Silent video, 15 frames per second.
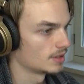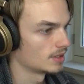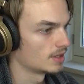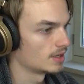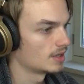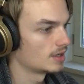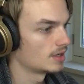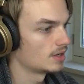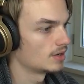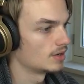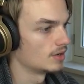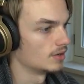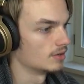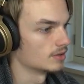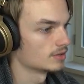
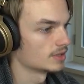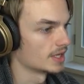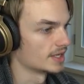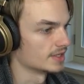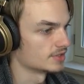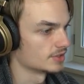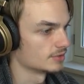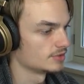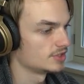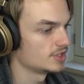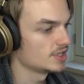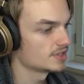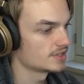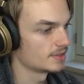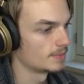Oh, okay. So
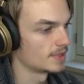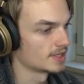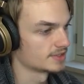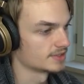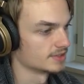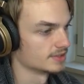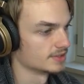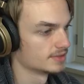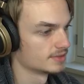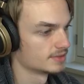G is the button.